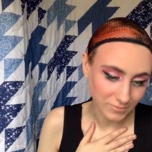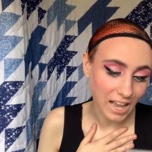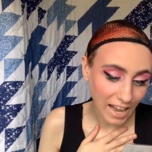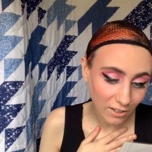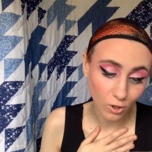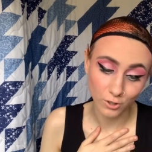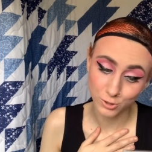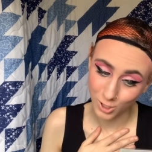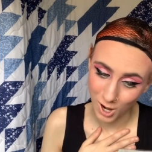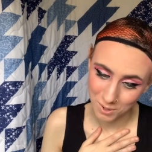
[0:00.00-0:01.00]
our
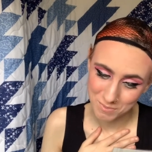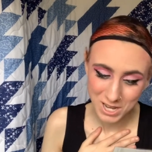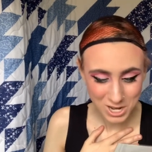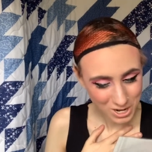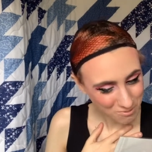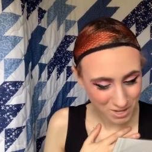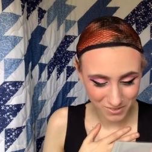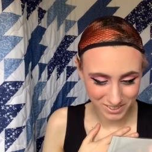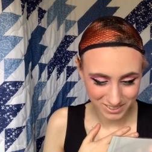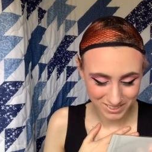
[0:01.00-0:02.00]
shop. Hope you have
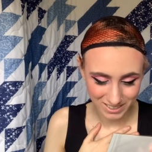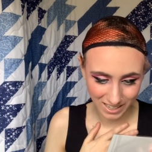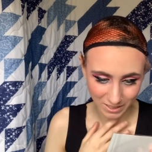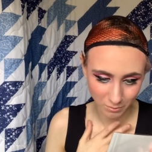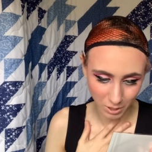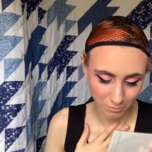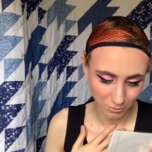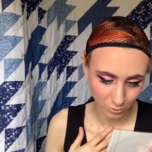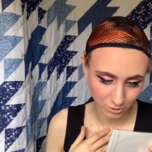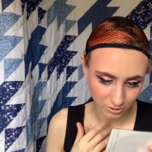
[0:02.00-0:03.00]
a nice day. Wow, my
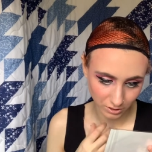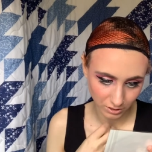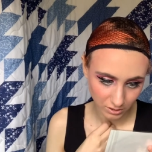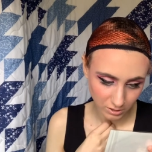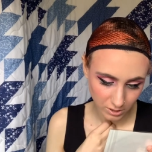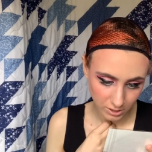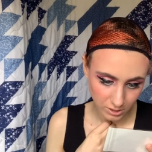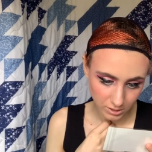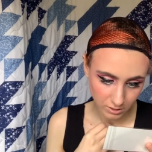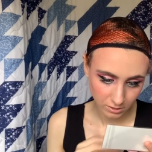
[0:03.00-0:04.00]
voice is like,
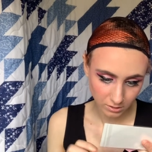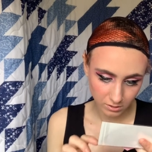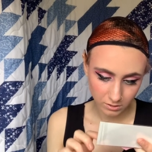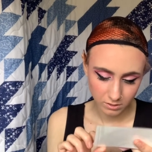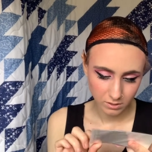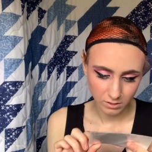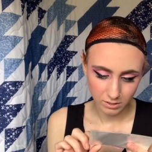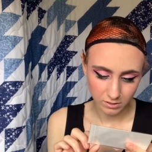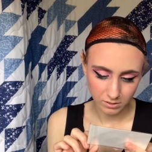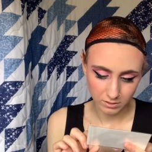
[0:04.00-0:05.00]

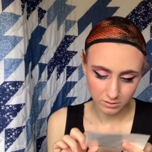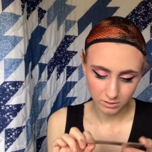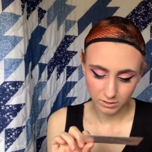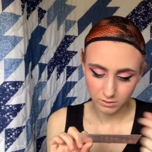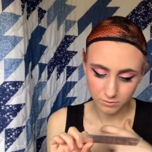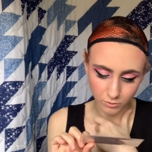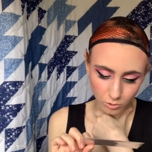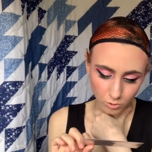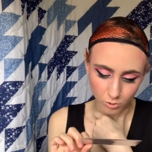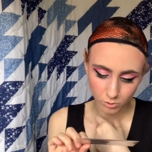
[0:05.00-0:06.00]
it, it's like
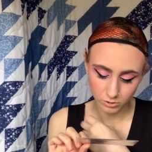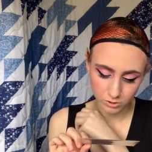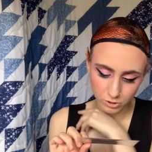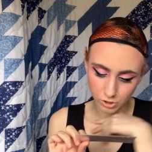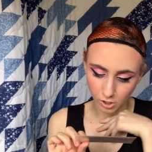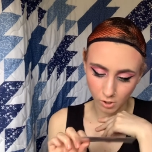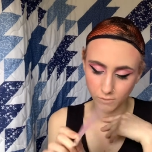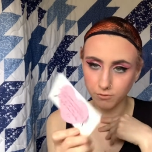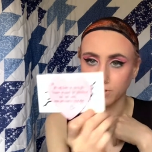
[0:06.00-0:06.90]
vocal cords shut off.